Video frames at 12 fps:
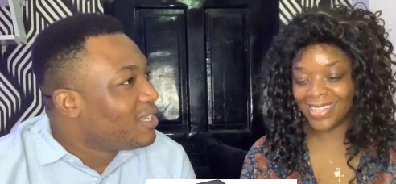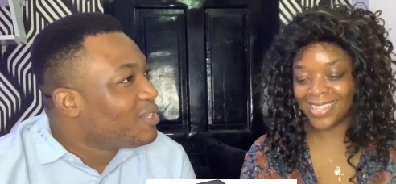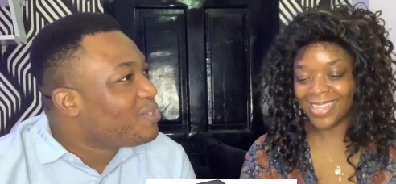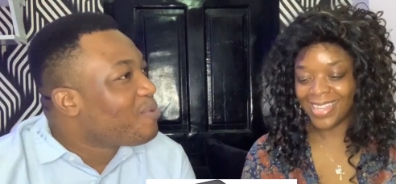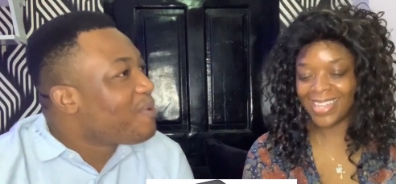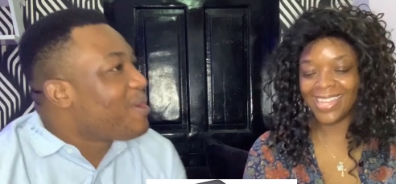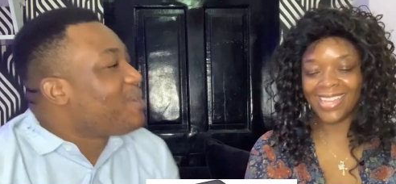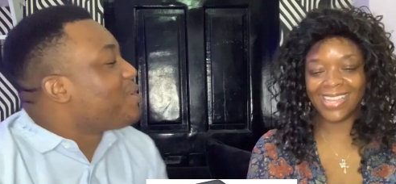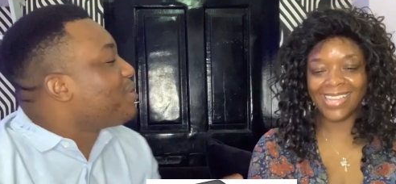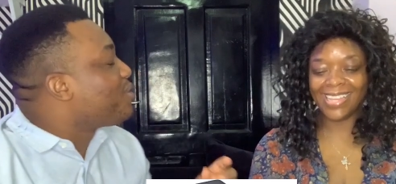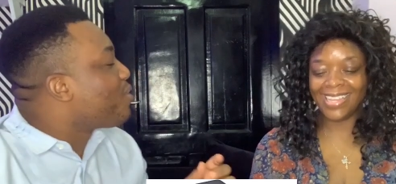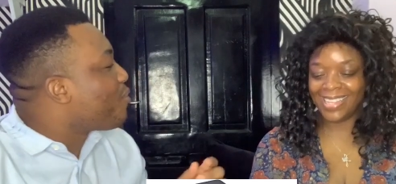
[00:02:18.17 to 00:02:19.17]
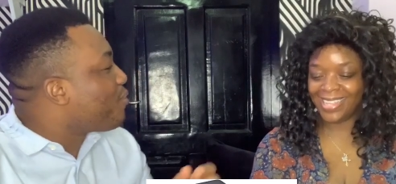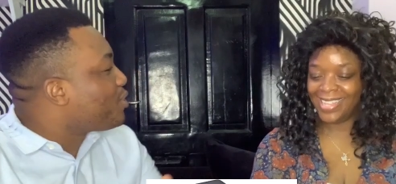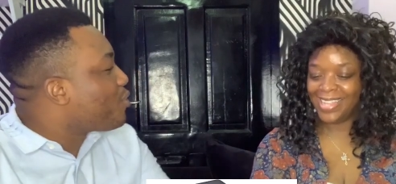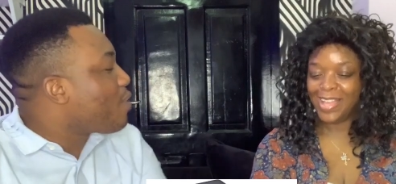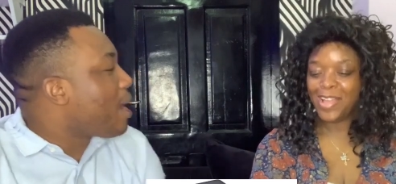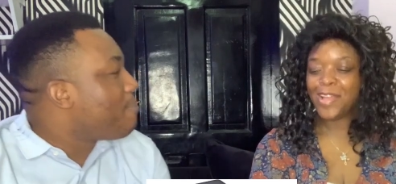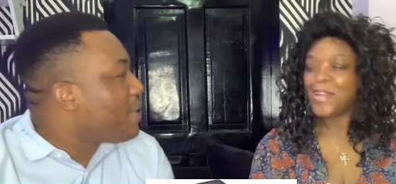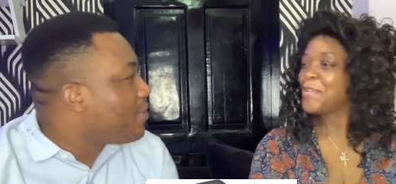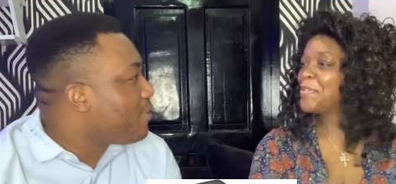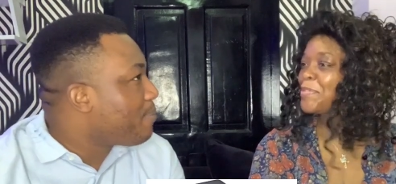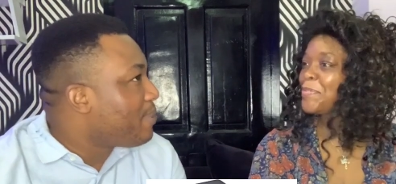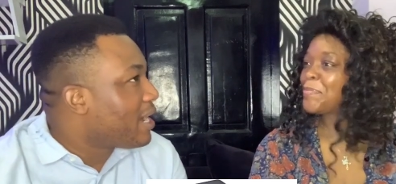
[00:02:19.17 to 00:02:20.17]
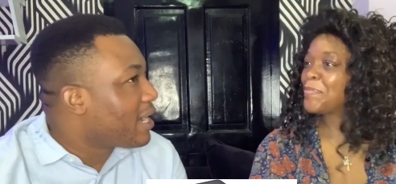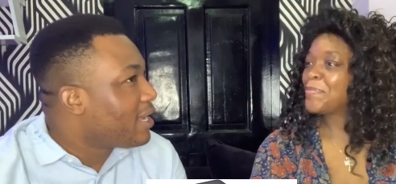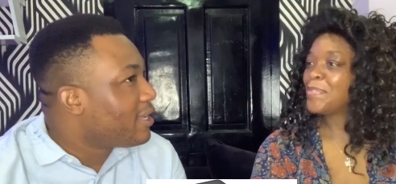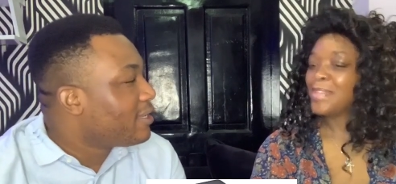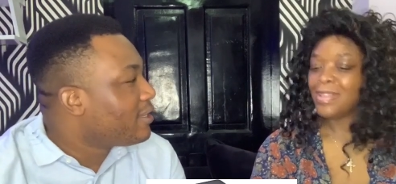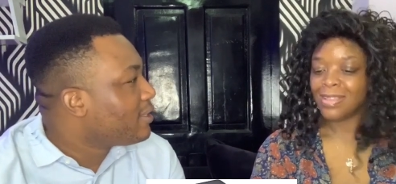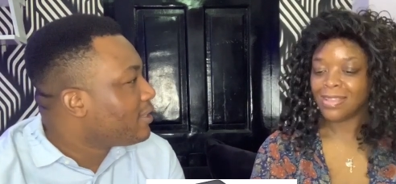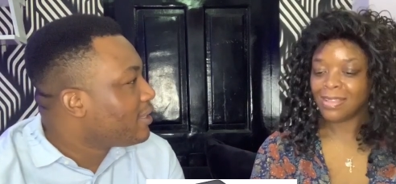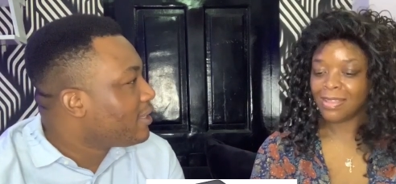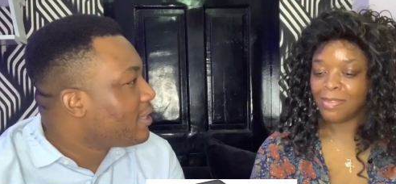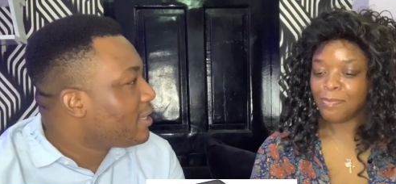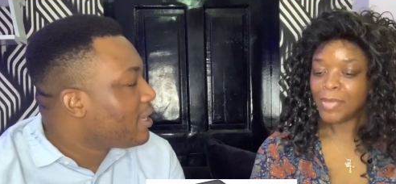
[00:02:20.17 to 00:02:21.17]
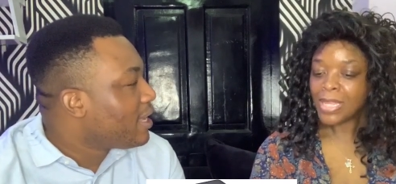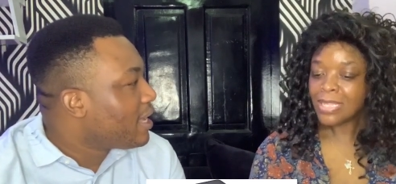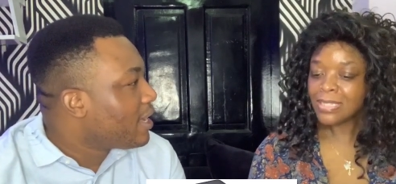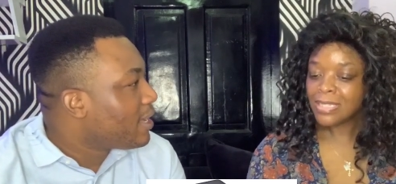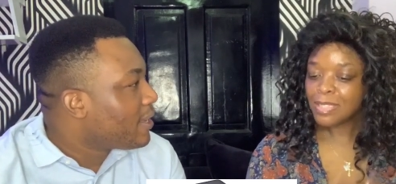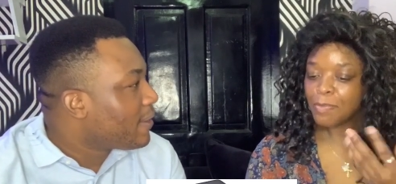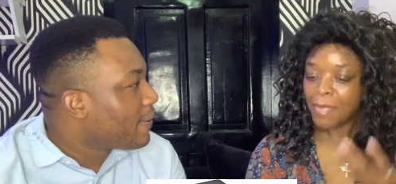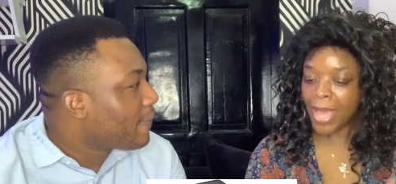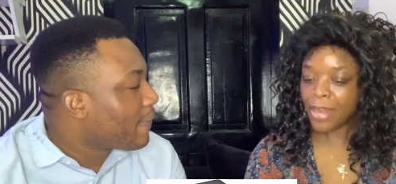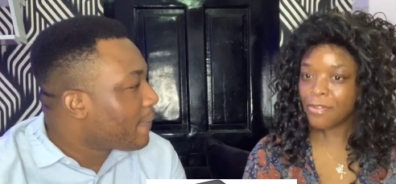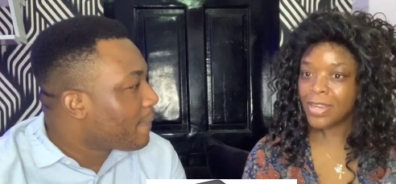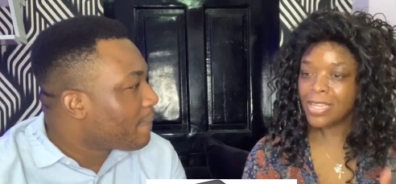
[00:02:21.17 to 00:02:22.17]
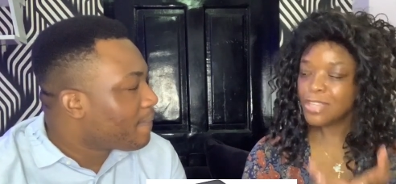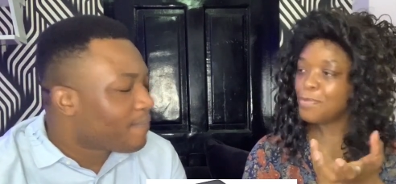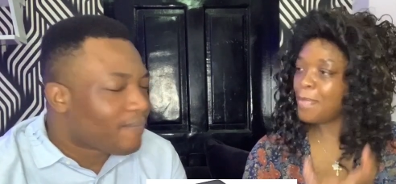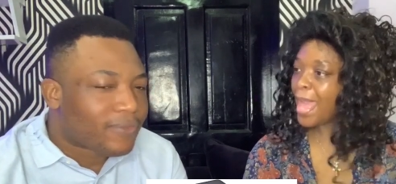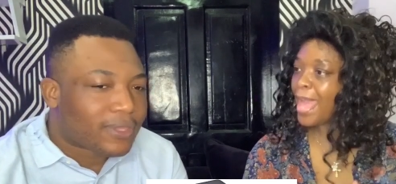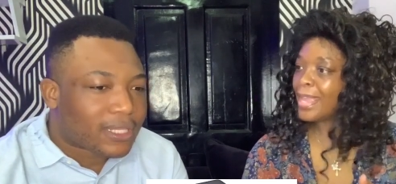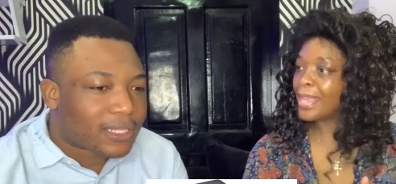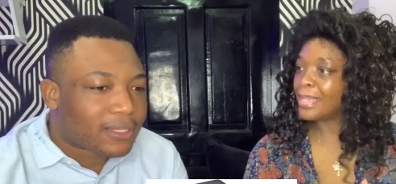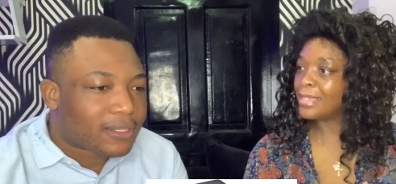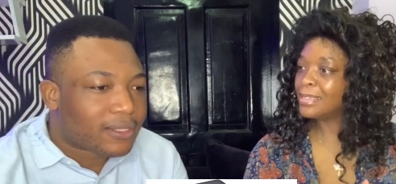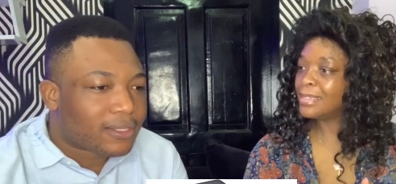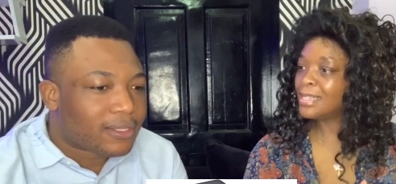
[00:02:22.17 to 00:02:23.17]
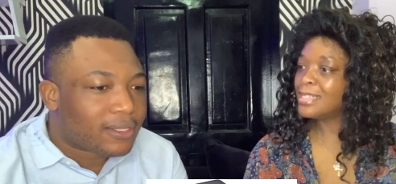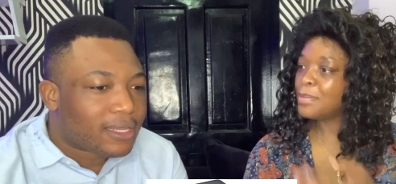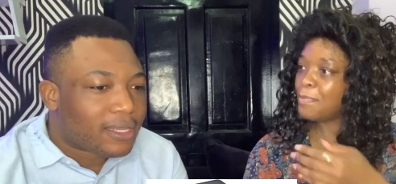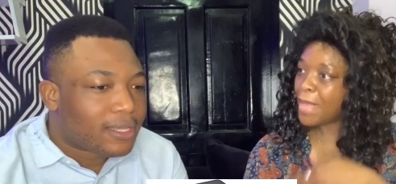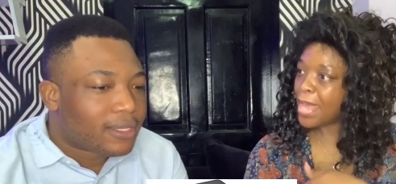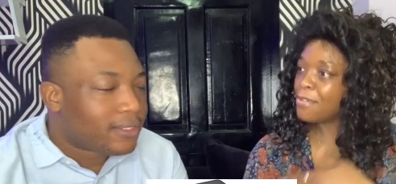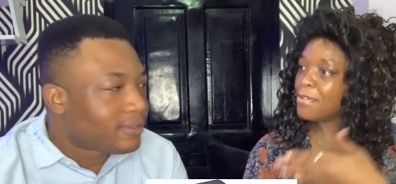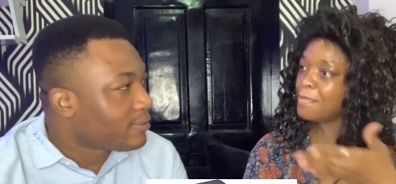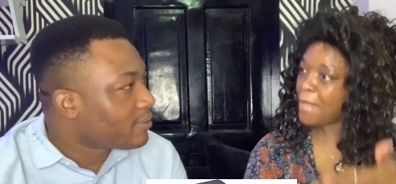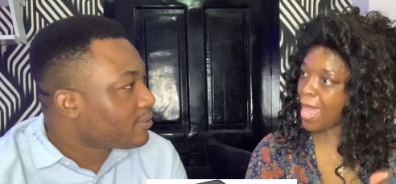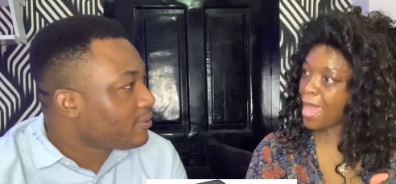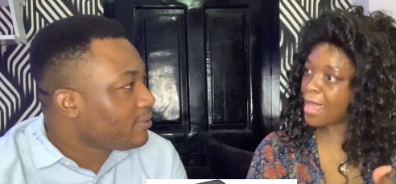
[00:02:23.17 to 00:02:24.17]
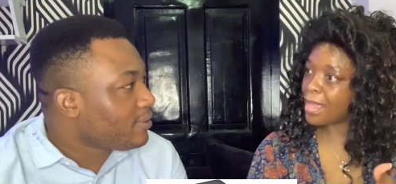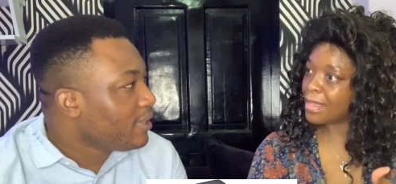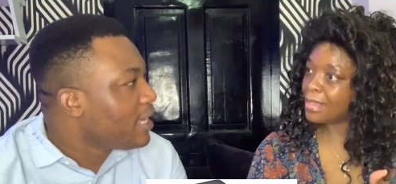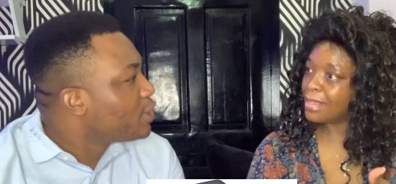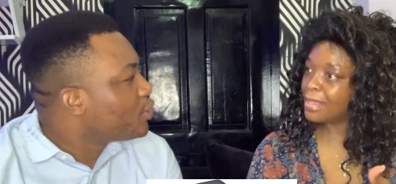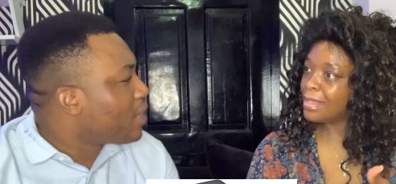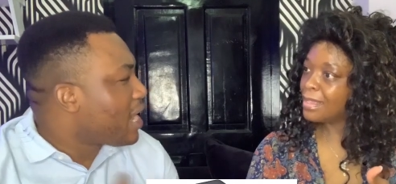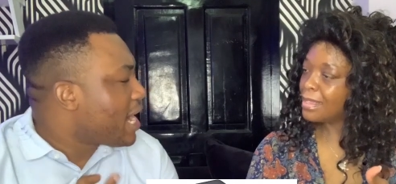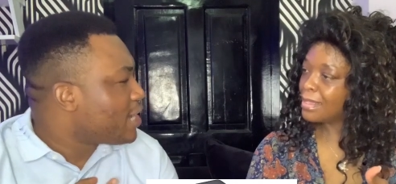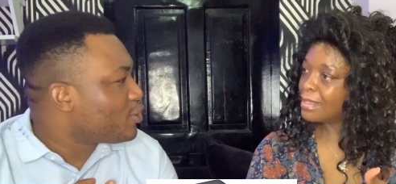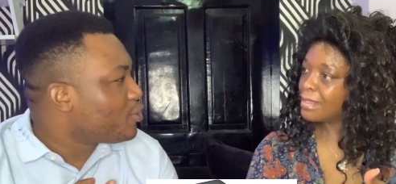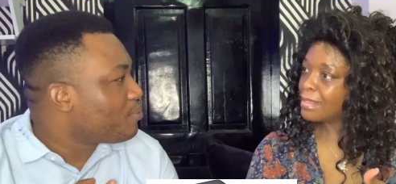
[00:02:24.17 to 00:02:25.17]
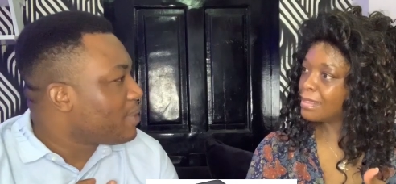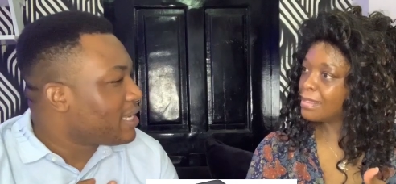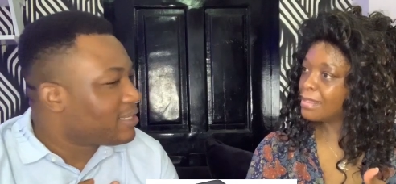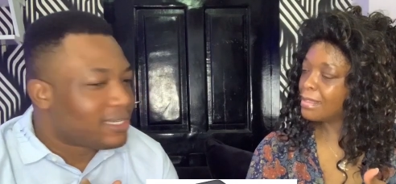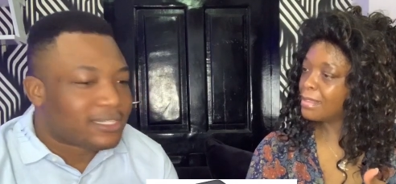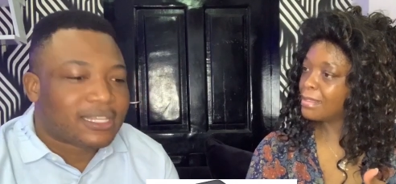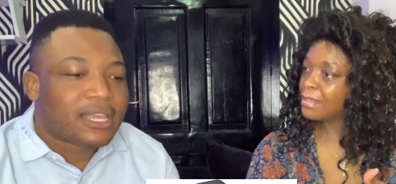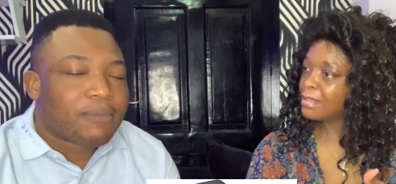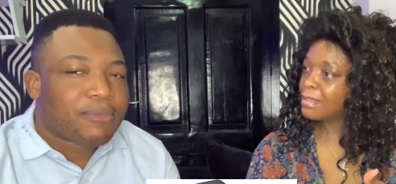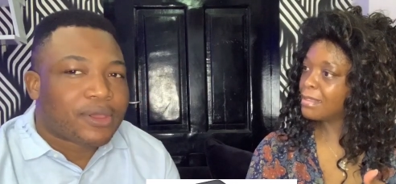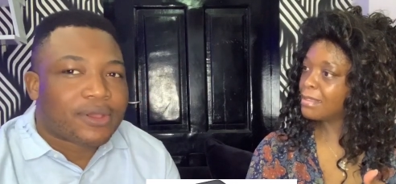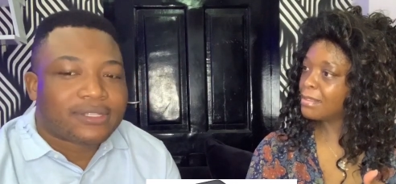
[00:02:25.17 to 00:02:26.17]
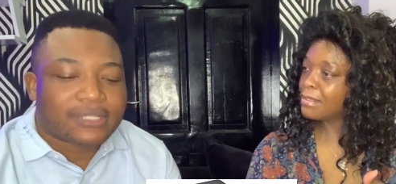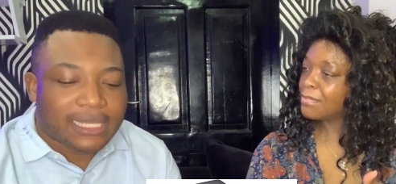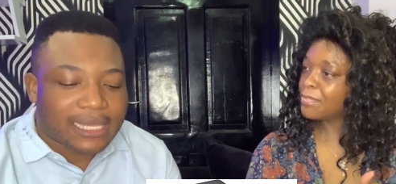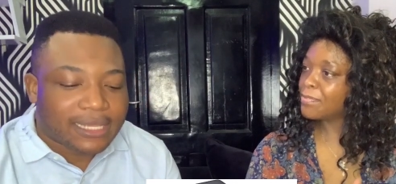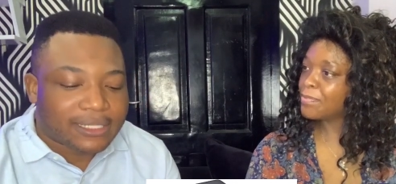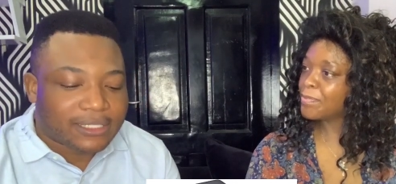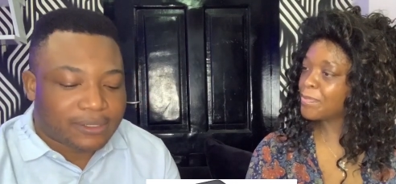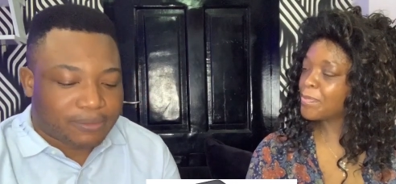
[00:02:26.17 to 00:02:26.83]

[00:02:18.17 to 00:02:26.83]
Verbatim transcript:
Speaker 1: so wait, so, so, so why battery pack?
Speaker 2: Because it's a battery and you pack it. It's a battery pack.
Speaker 1: So also makes sense because it's